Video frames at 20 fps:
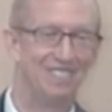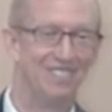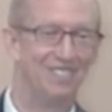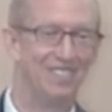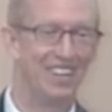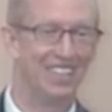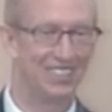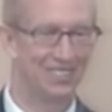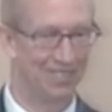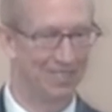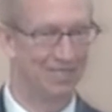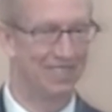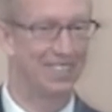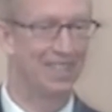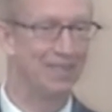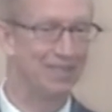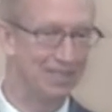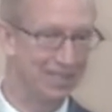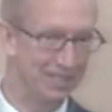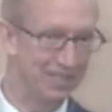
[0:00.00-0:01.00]
but it's when we go
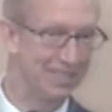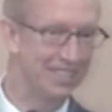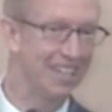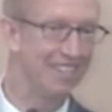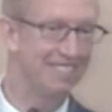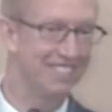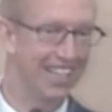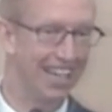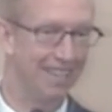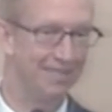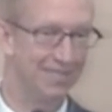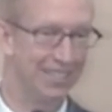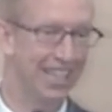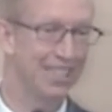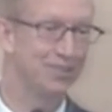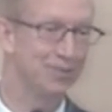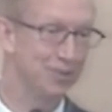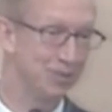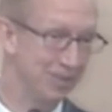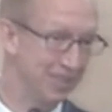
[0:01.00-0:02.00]
through the tough times, that's
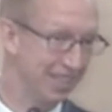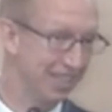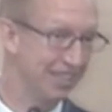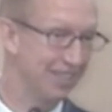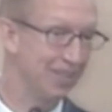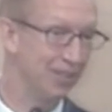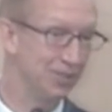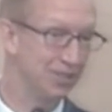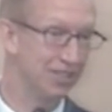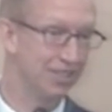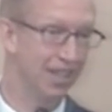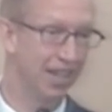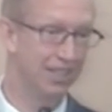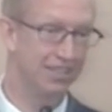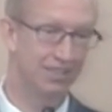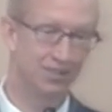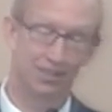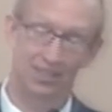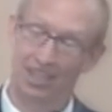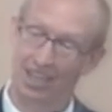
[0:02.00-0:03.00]
when we get close to God and say,
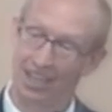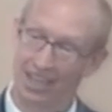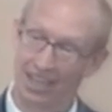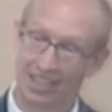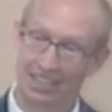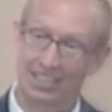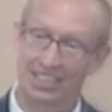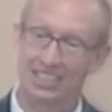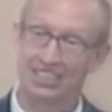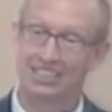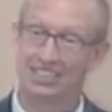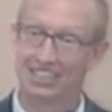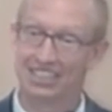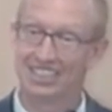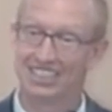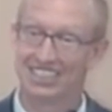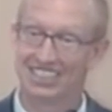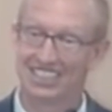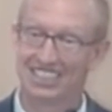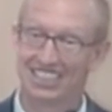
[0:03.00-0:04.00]
Oh, God, I need you.
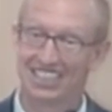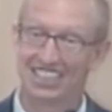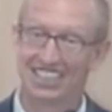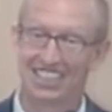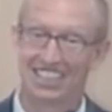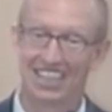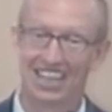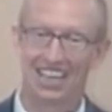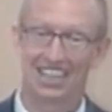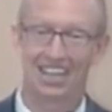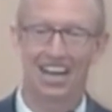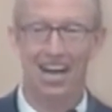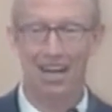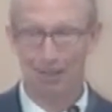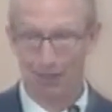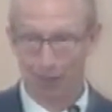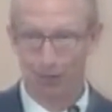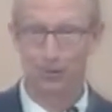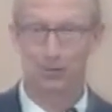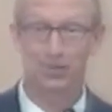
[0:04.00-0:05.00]
And God
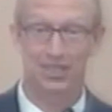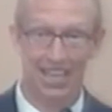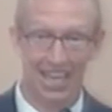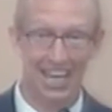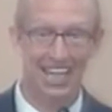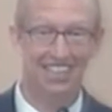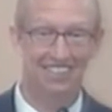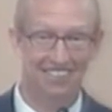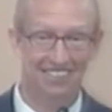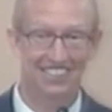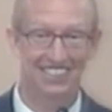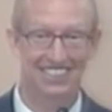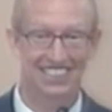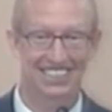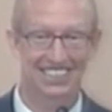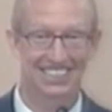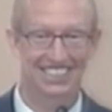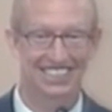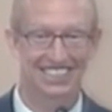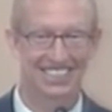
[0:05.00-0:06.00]
knows that.
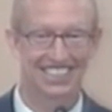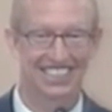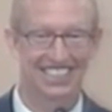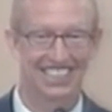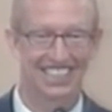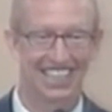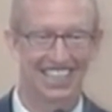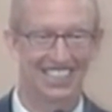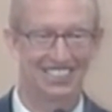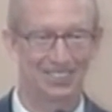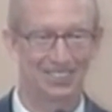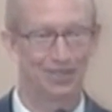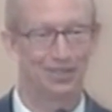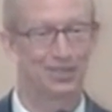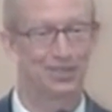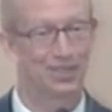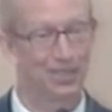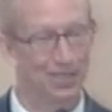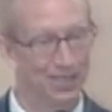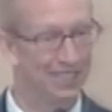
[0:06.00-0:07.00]
And so it's
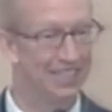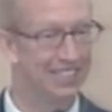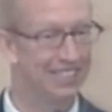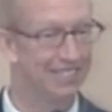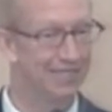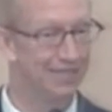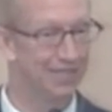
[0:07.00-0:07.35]
good when the